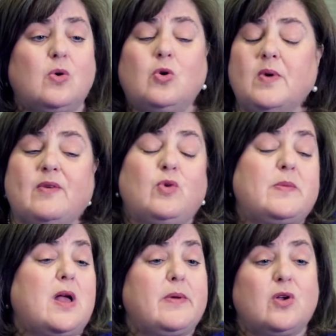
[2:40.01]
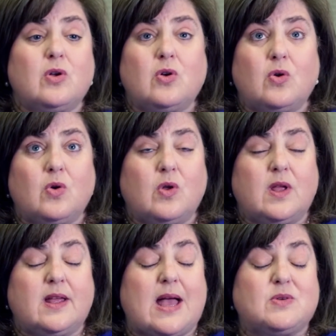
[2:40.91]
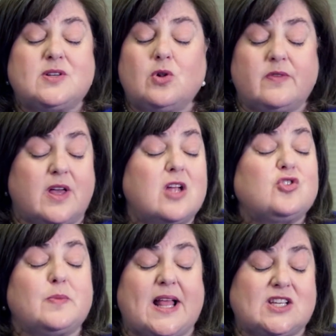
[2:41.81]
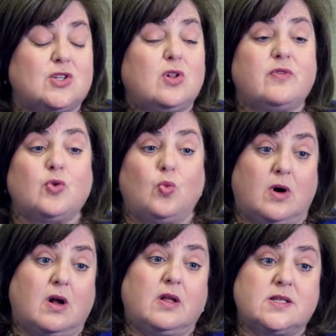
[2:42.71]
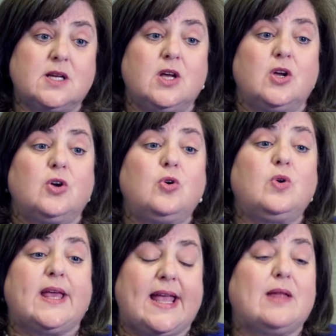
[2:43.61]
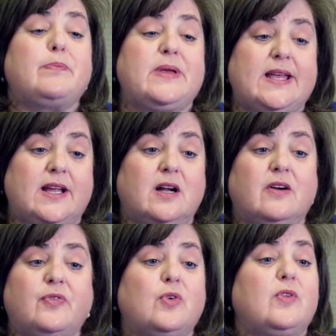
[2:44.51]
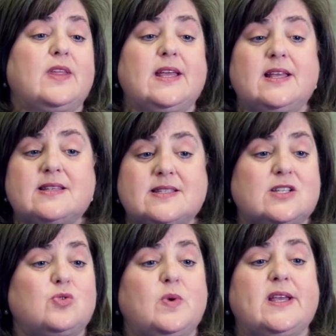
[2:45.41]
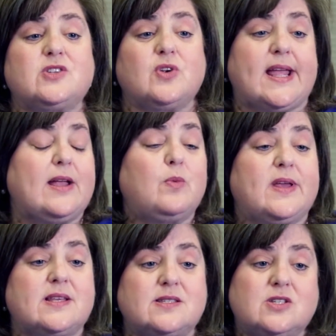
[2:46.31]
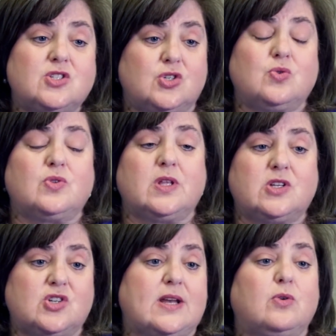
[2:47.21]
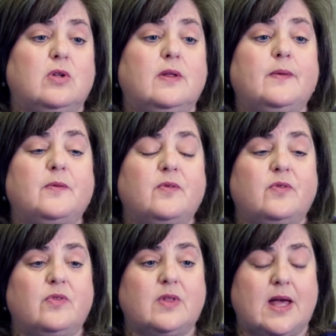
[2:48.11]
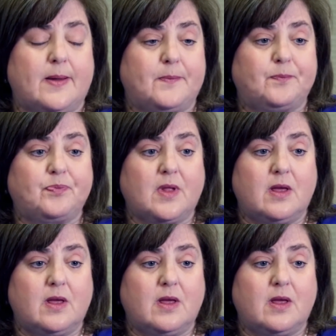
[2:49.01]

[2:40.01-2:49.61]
Or we have women coming, I would say all over the country, but actually all over the world, who can't be here for the six weeks or eight weeks to do the general um,